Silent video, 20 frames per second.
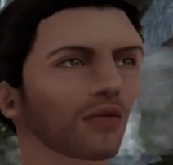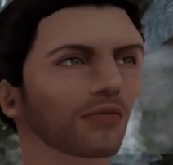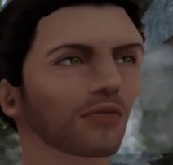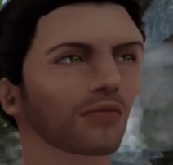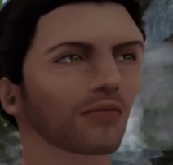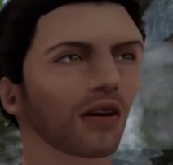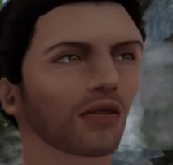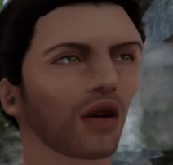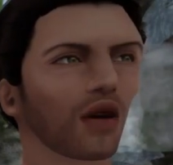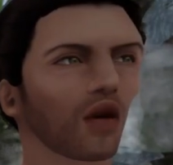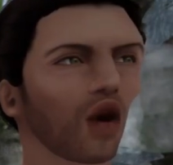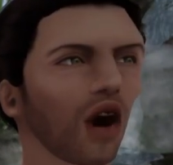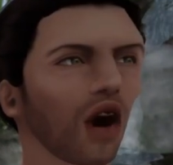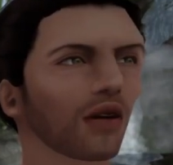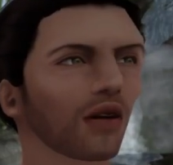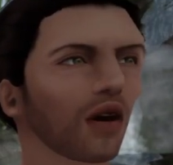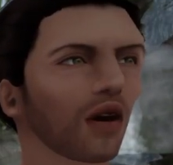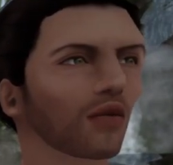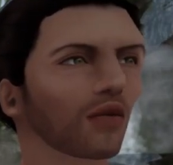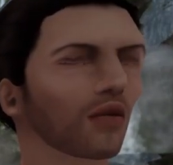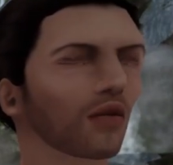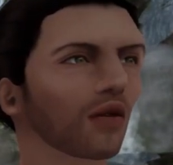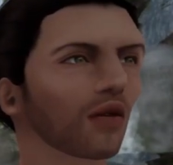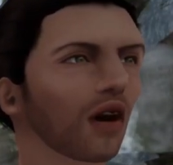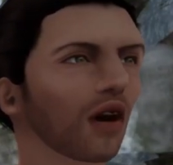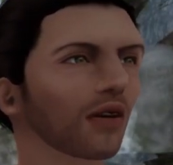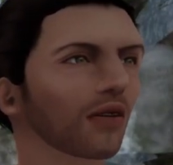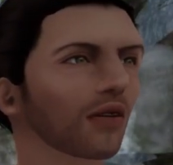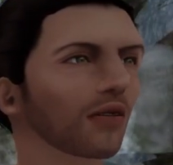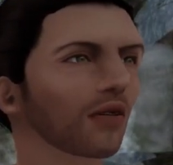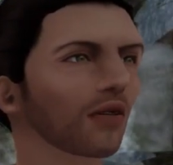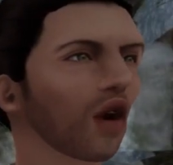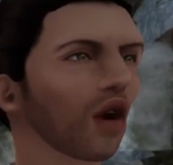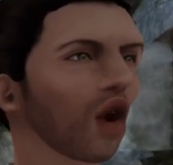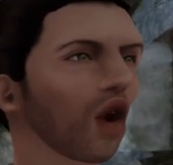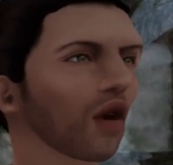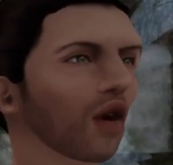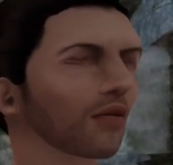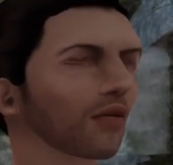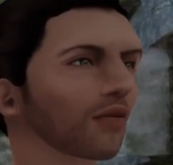One, I might not be
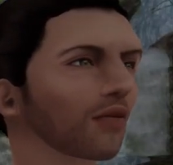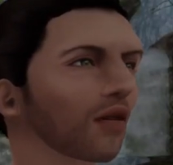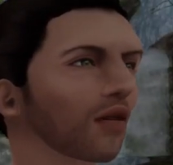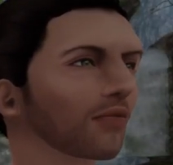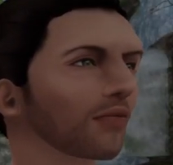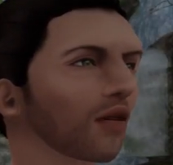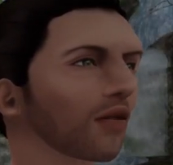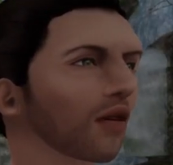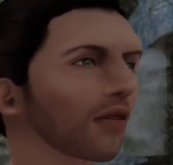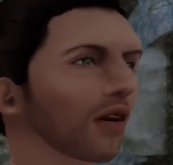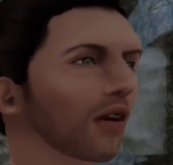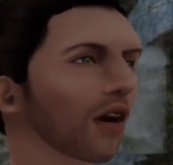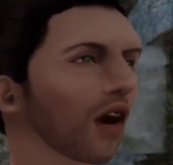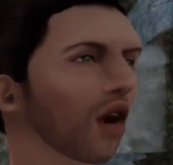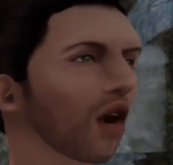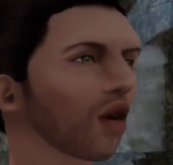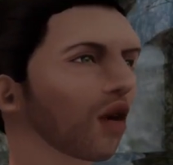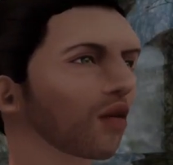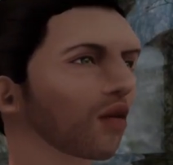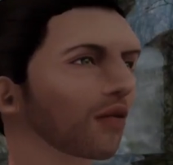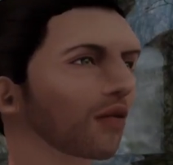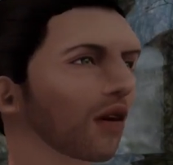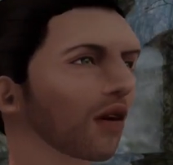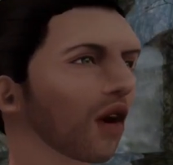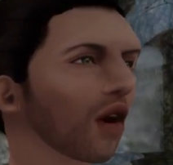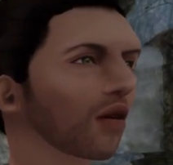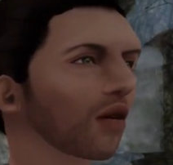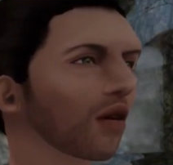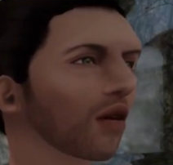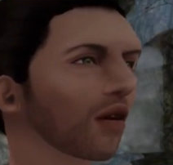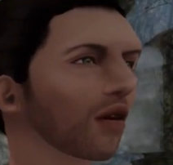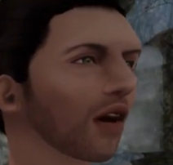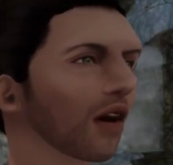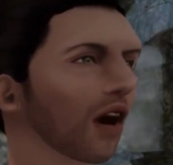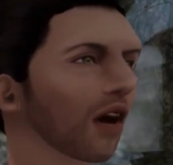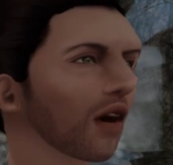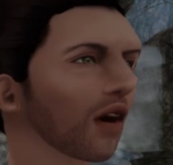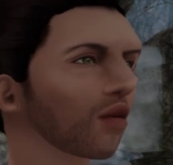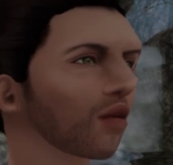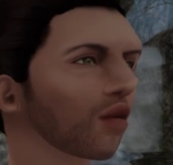that physical able to
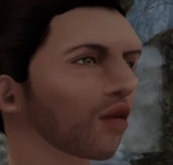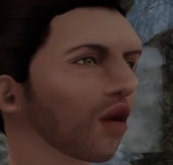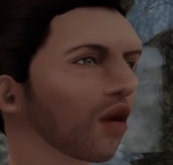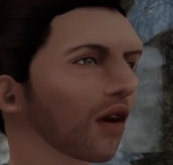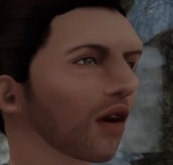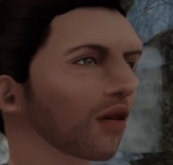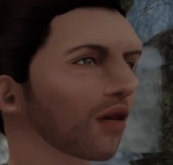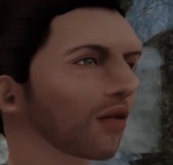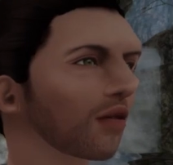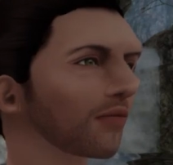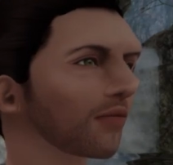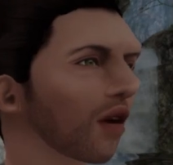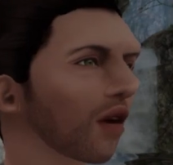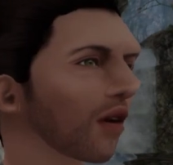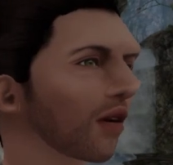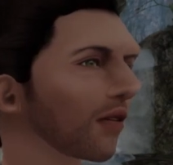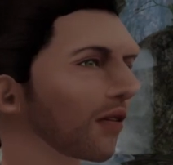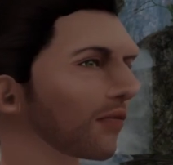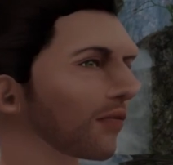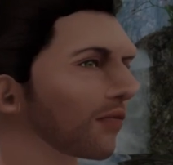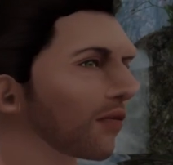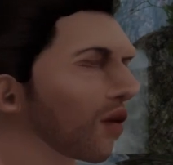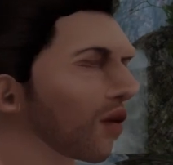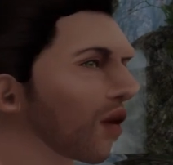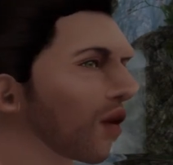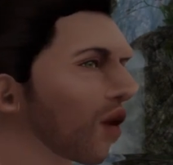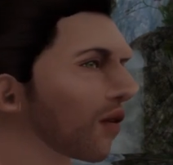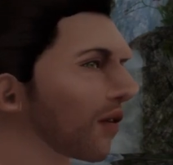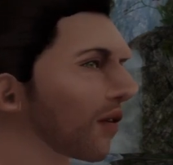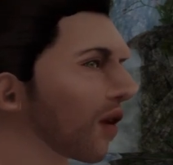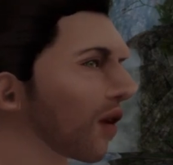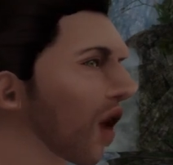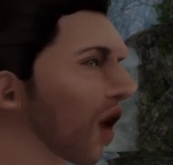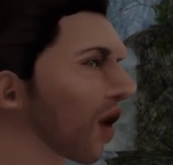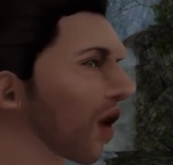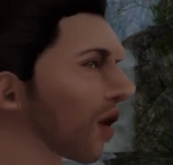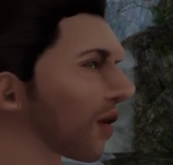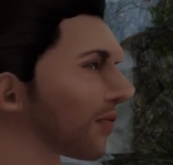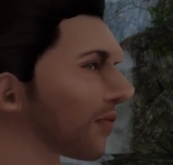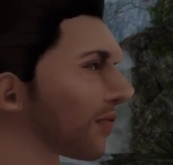leave home. And
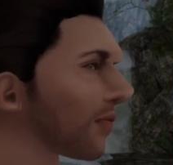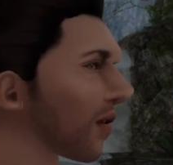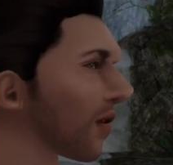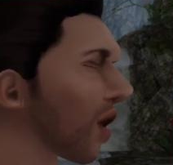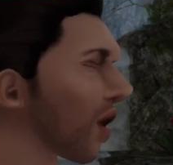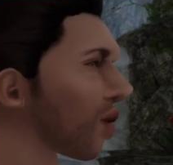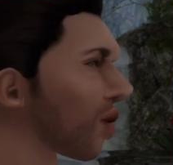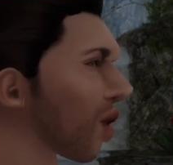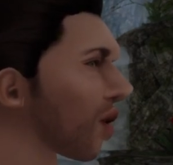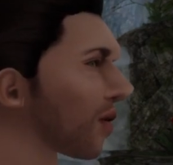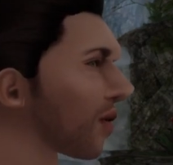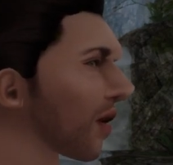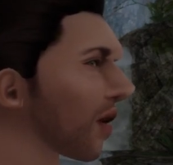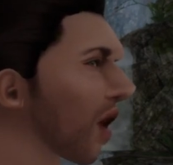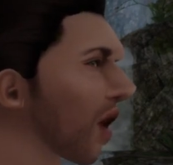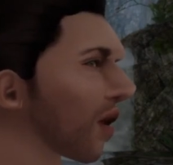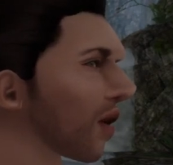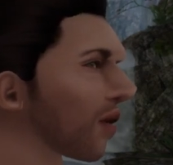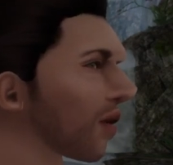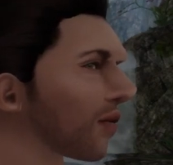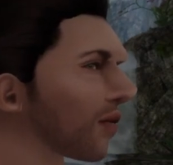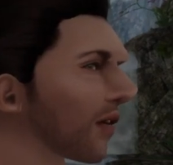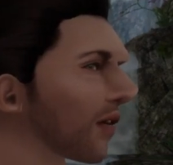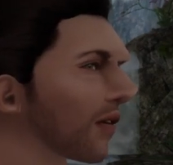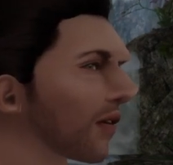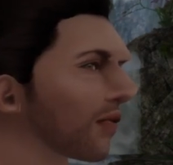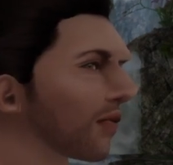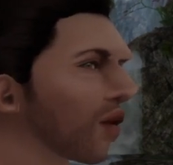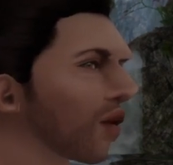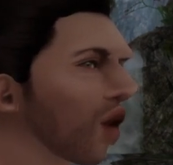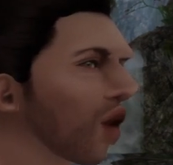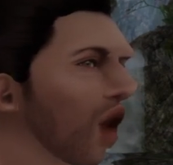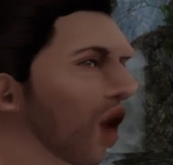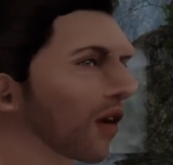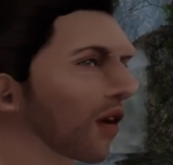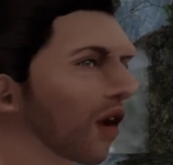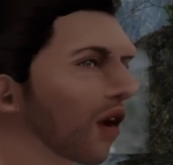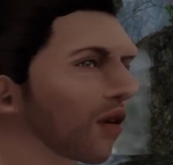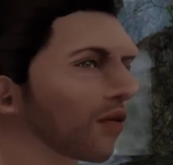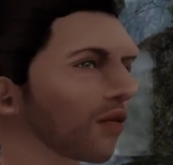B, if I have people, that is my
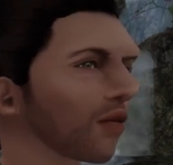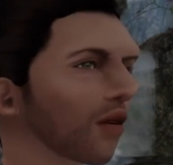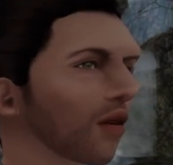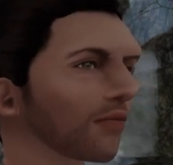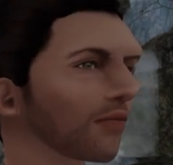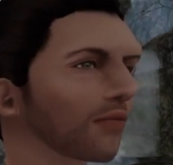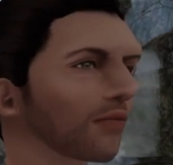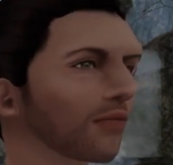day.